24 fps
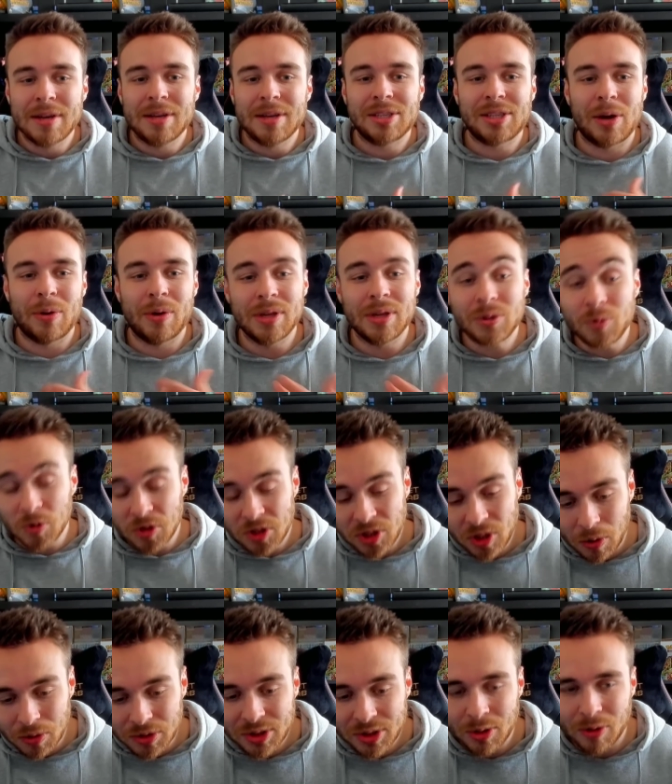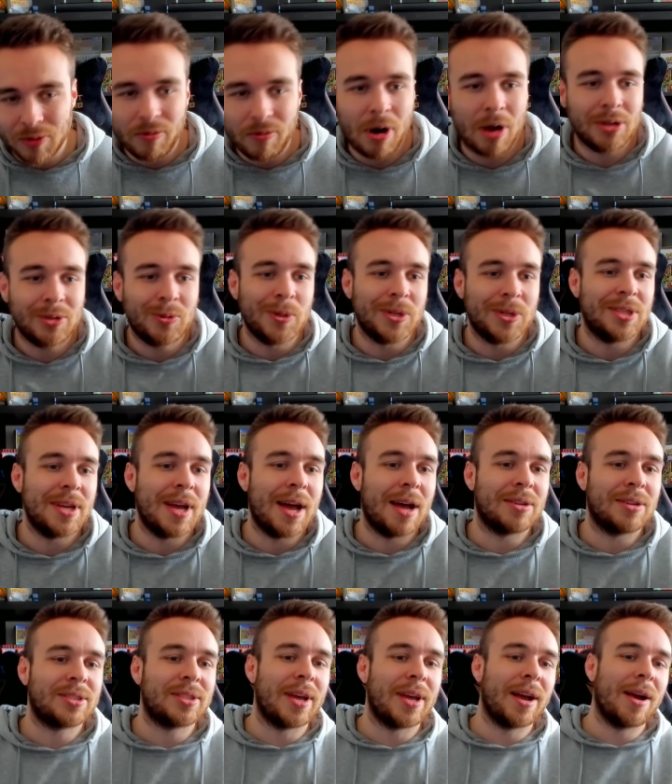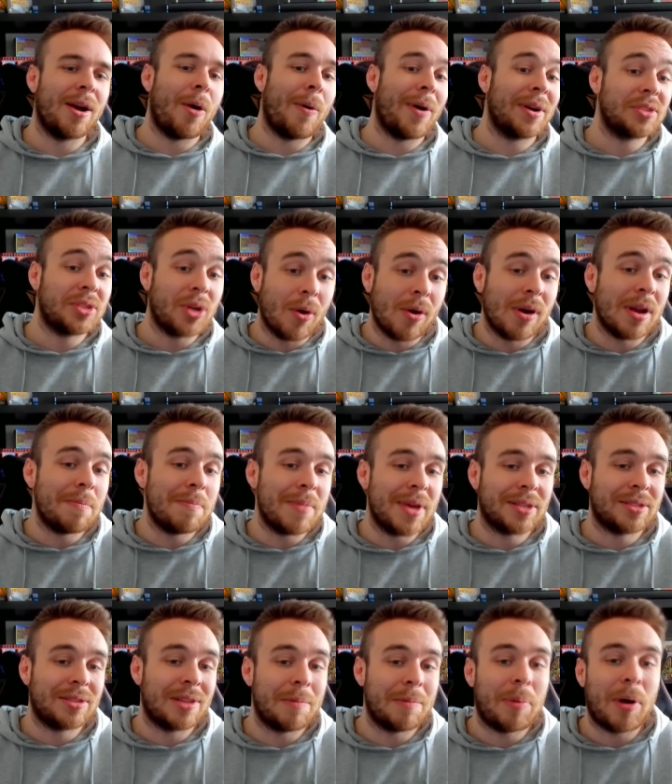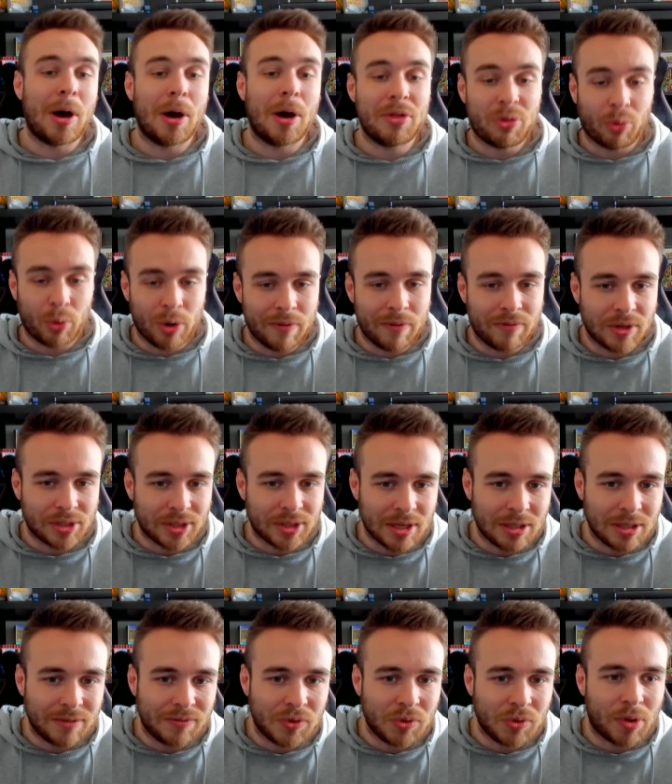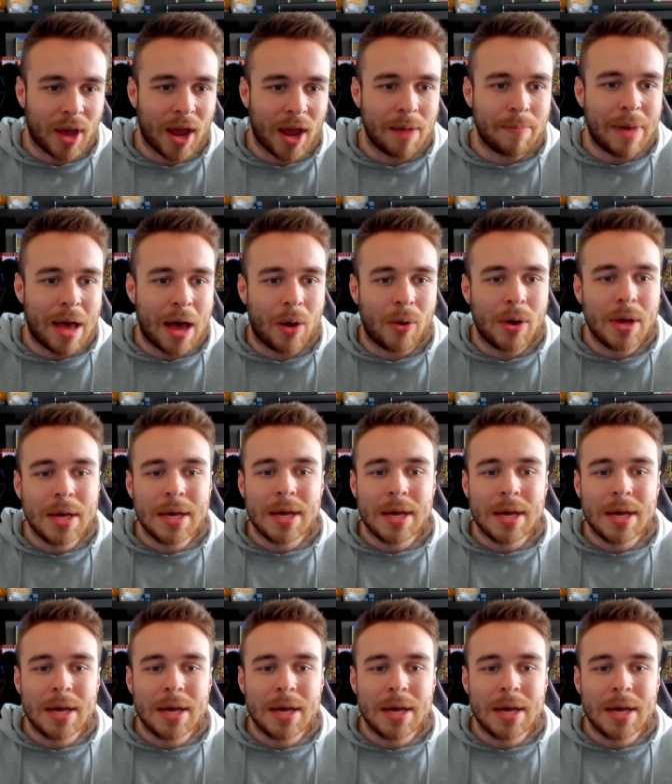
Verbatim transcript: So this was SoulSilverArt tweeting out saying, "Oh, I totally missed that part 3 of this interview came out.